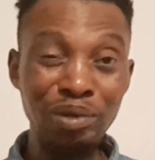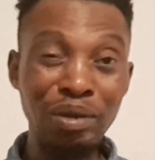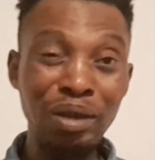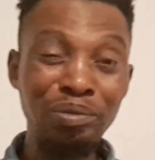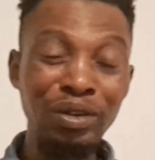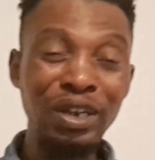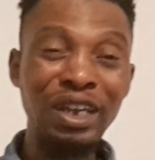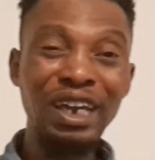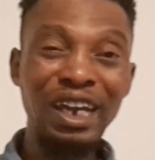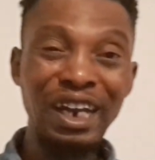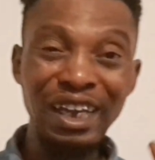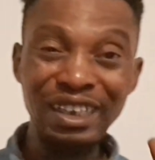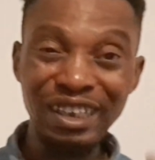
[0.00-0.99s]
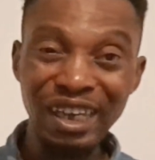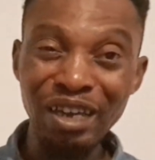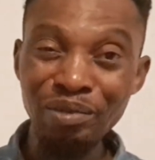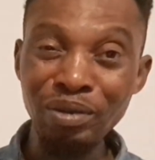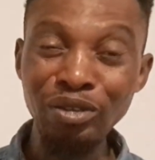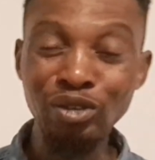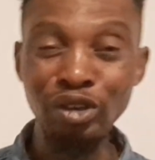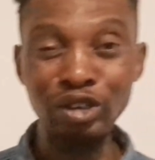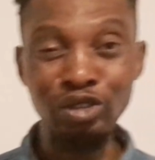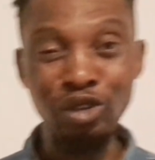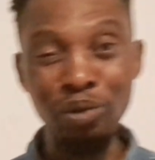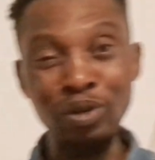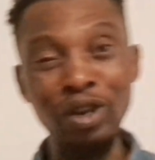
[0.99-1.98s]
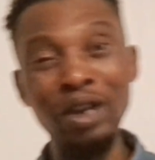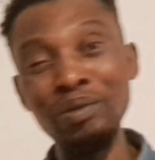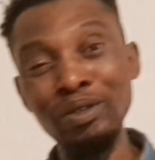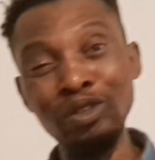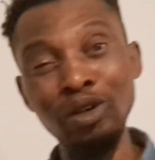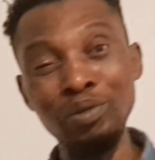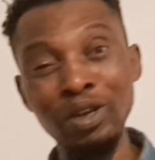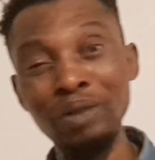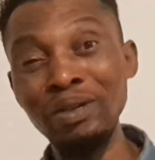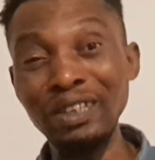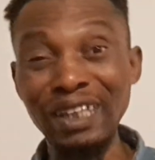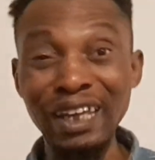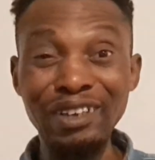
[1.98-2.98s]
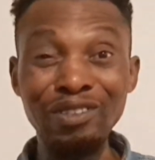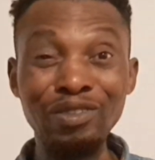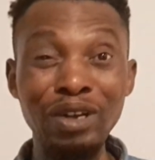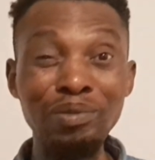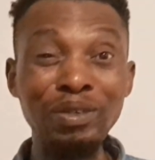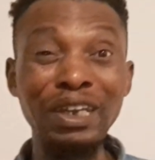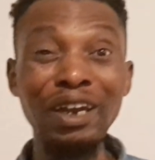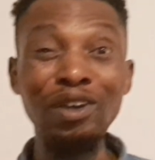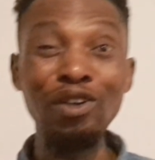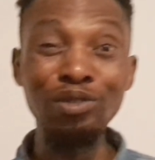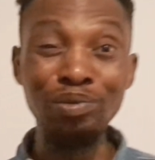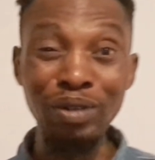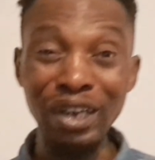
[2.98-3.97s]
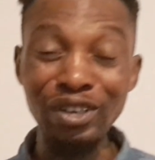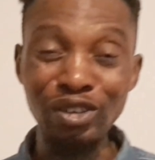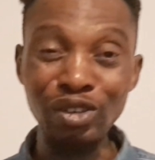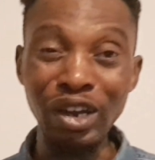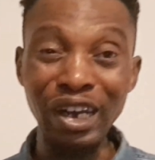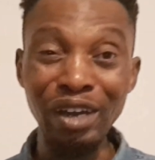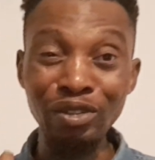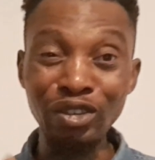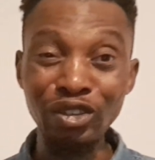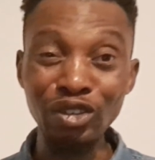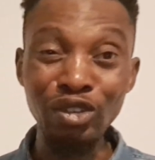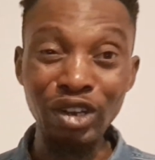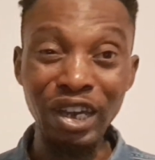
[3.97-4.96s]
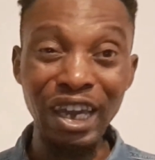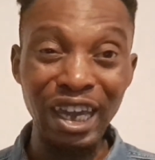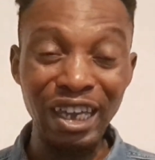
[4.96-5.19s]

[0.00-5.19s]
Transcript: name I pray. And I say amen to you. Drop your amen. Thank you very much. And God bless you. And I will see you